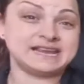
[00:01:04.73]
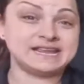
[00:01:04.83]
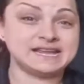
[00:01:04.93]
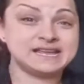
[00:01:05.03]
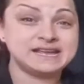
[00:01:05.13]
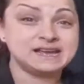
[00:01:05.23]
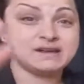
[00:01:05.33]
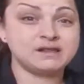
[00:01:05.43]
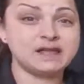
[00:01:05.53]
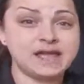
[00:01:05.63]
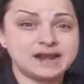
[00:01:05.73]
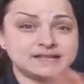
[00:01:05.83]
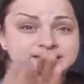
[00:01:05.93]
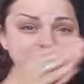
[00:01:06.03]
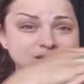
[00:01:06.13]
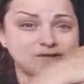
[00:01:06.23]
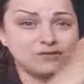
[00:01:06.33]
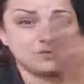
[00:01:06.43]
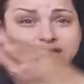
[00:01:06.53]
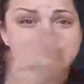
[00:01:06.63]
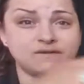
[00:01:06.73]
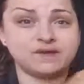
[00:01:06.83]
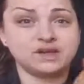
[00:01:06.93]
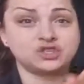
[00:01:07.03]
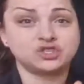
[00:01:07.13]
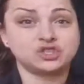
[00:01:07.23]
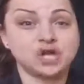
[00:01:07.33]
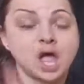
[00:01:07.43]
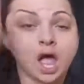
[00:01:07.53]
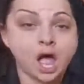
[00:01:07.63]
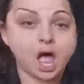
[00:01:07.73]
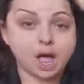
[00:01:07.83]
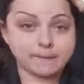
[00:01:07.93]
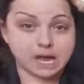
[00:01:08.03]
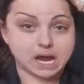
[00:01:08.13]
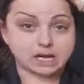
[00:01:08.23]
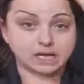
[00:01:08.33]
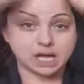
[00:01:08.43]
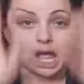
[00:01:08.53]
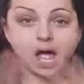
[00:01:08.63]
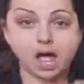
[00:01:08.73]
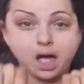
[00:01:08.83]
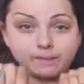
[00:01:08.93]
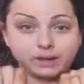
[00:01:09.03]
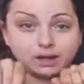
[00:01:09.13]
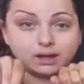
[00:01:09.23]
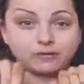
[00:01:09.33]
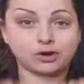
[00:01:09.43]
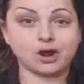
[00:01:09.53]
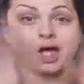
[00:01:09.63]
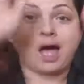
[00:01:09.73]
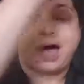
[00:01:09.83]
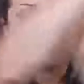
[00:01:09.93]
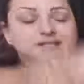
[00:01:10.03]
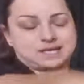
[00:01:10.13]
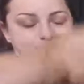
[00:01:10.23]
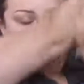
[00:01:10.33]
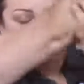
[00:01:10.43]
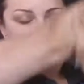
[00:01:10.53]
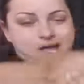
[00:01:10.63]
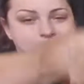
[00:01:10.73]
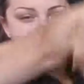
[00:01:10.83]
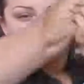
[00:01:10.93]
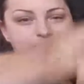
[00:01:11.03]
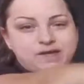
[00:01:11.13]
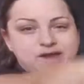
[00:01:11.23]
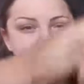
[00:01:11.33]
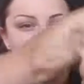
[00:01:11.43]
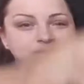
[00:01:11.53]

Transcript: eagle and a silvery fish, a bunny, a beaver, a silly elephant.